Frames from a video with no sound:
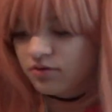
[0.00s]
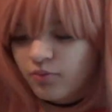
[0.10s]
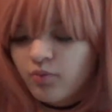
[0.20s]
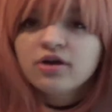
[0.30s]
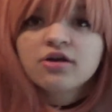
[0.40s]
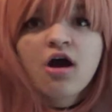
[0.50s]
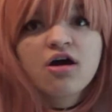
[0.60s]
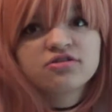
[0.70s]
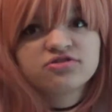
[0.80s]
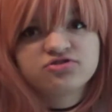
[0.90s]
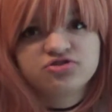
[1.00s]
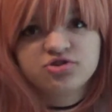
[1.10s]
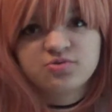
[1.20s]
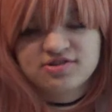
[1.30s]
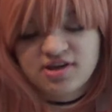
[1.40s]
What cons do
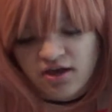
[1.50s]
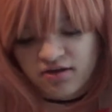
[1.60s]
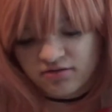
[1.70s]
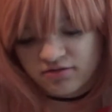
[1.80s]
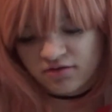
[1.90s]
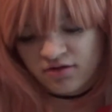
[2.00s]
you attend?